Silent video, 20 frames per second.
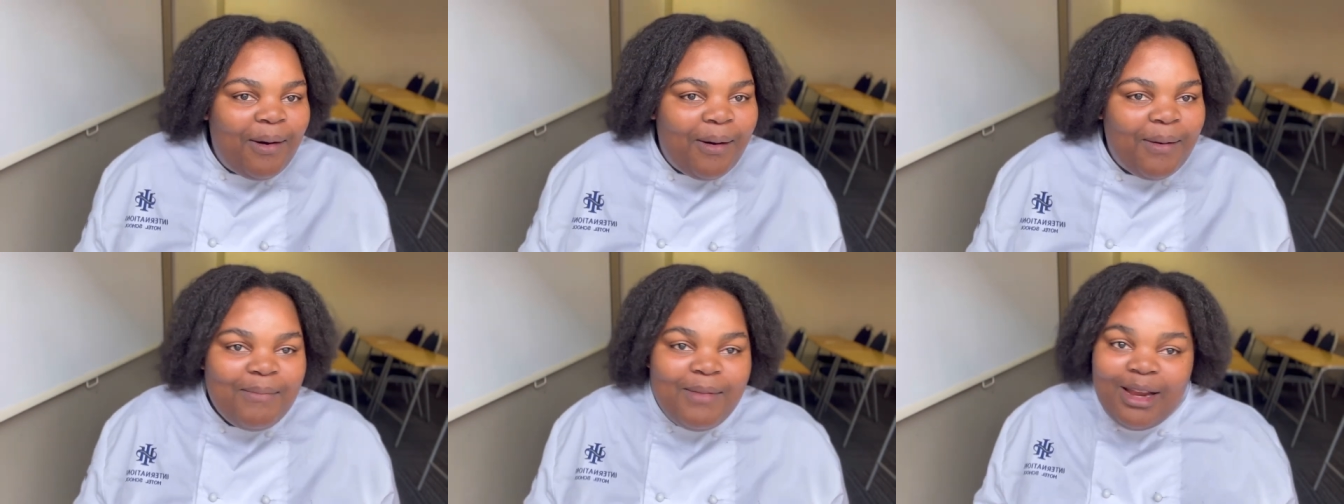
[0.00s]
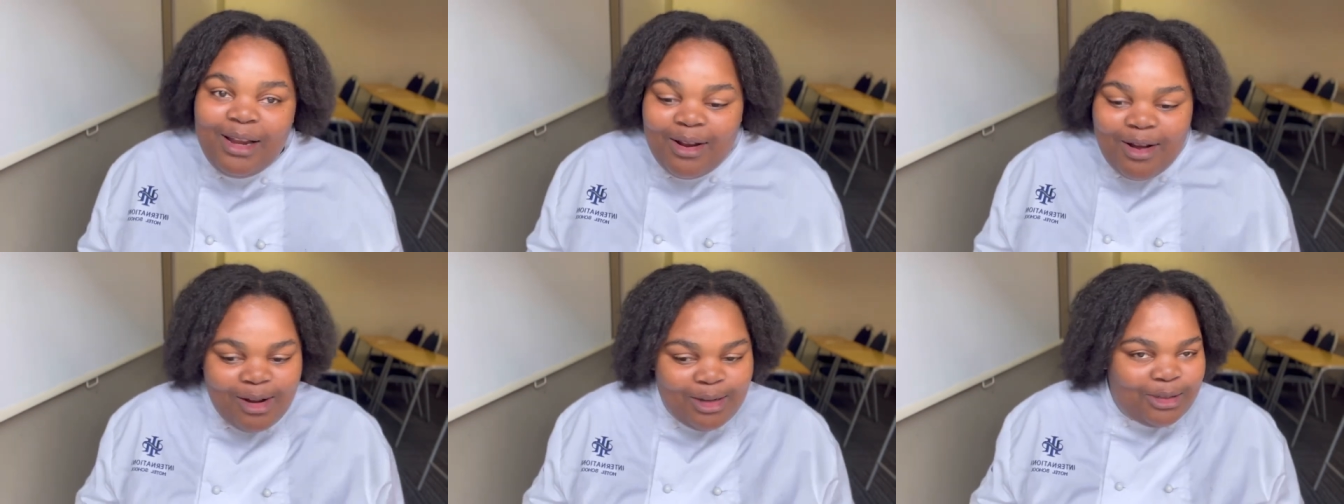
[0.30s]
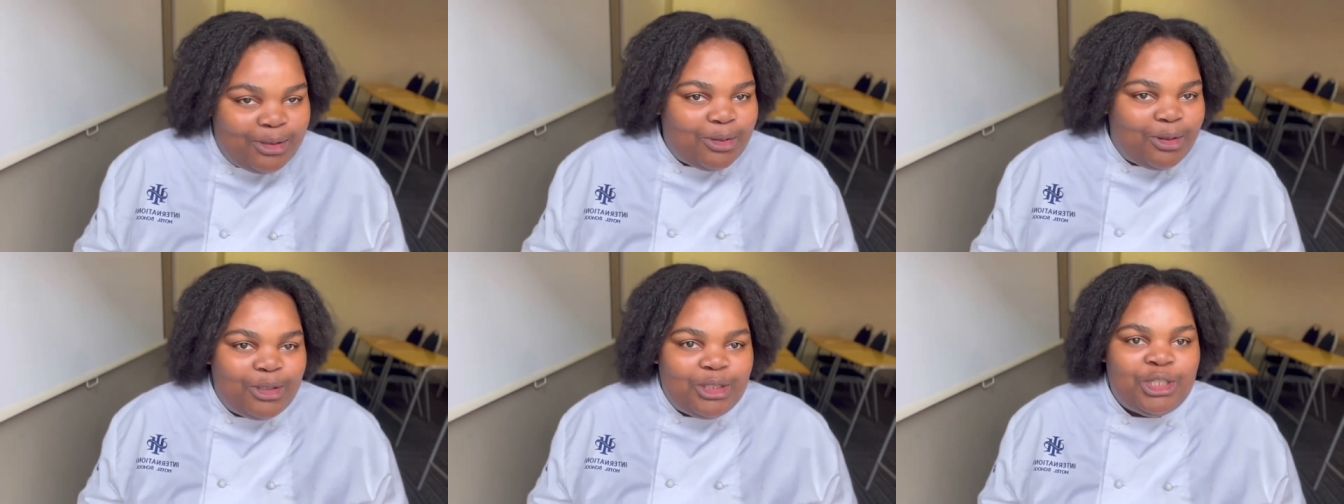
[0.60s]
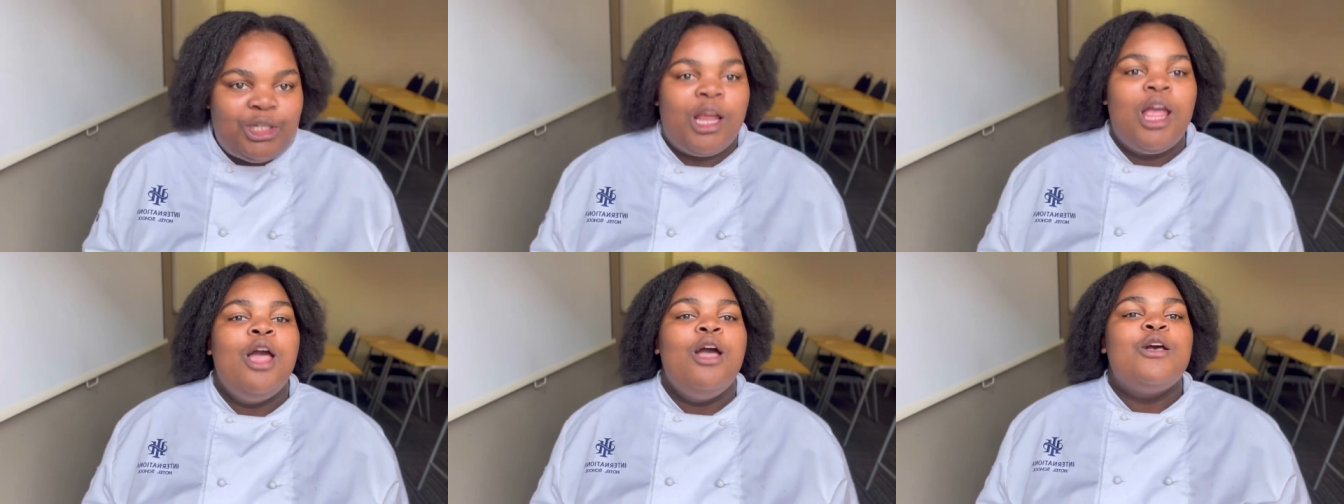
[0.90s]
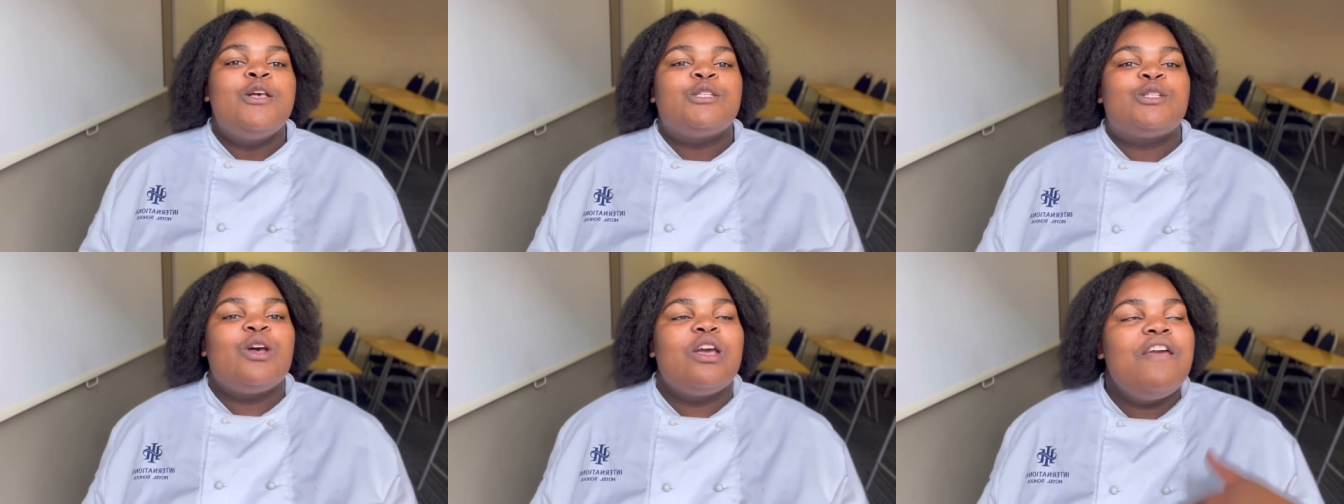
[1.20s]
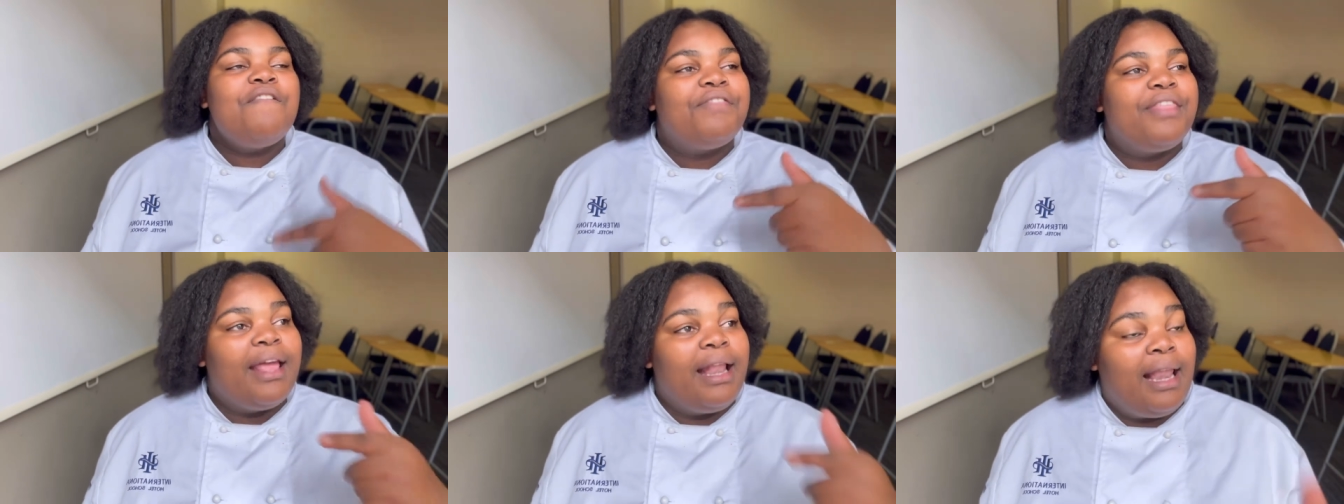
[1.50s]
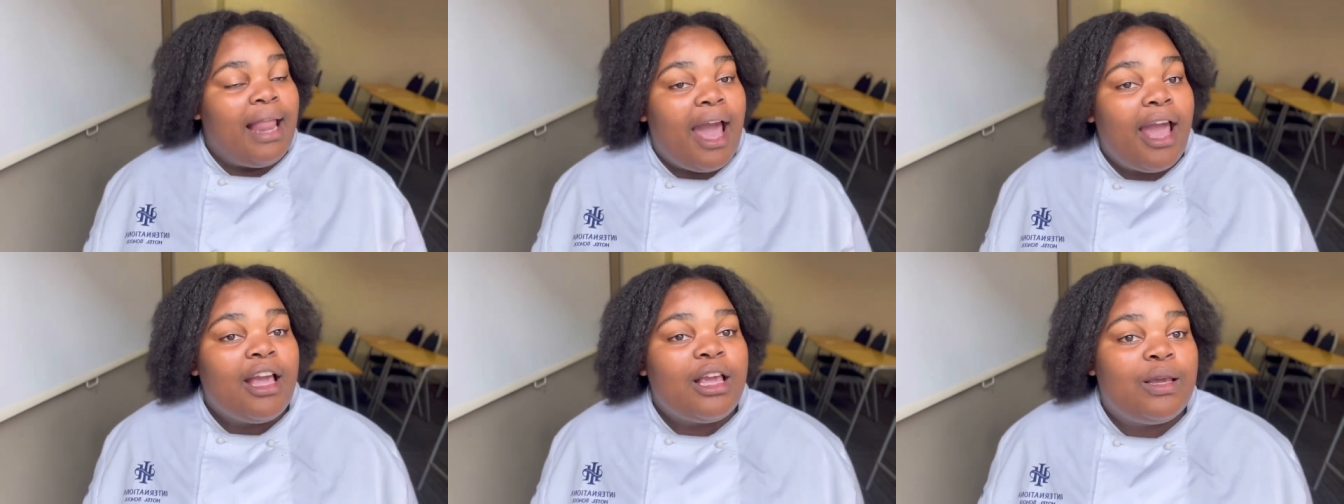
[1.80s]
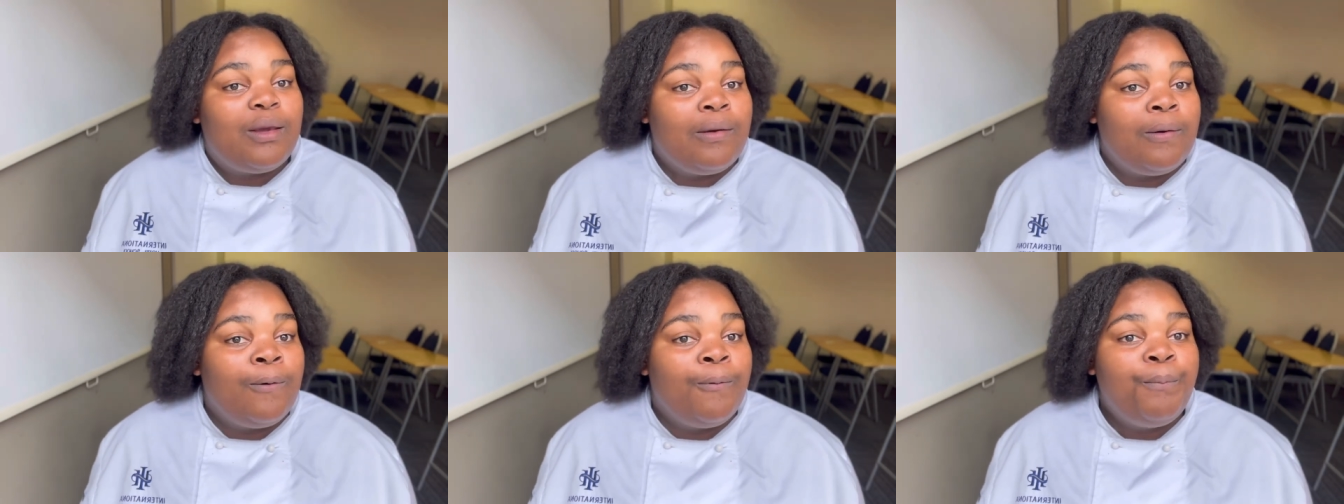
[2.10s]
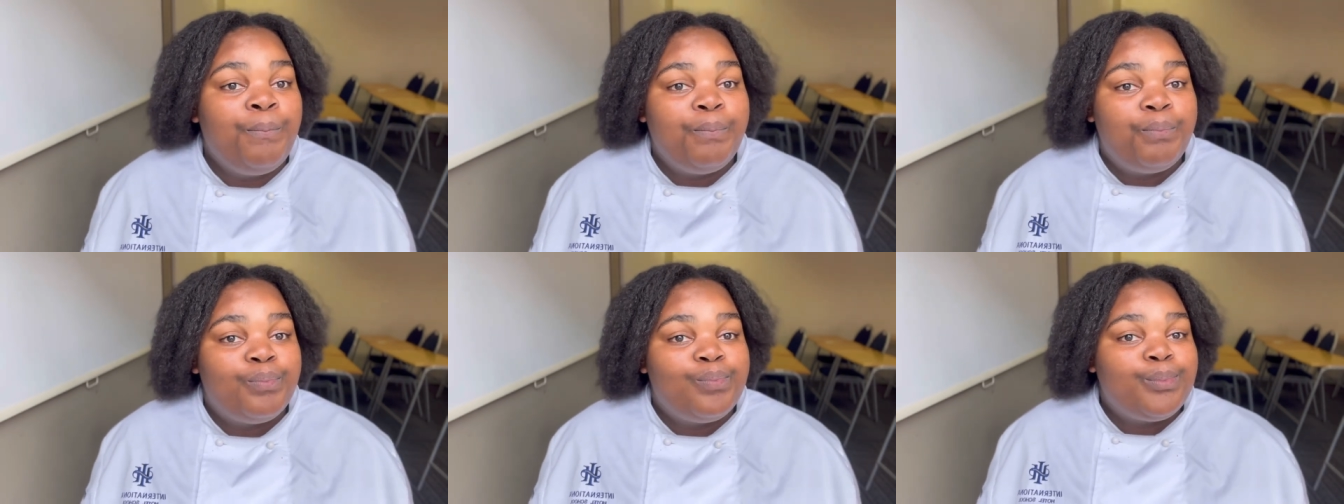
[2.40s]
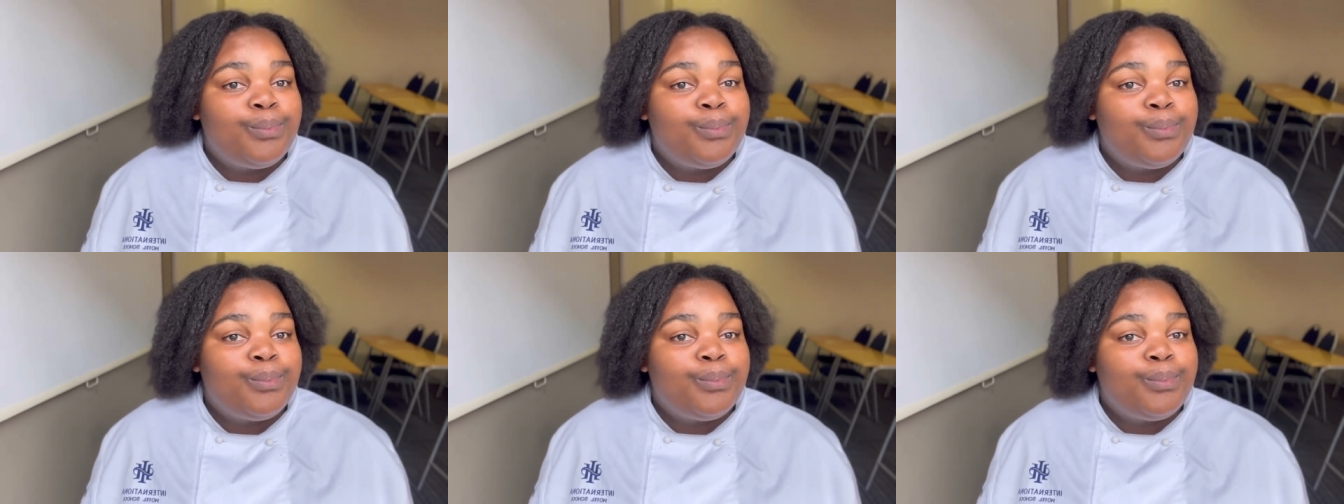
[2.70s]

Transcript: below and So if they like you,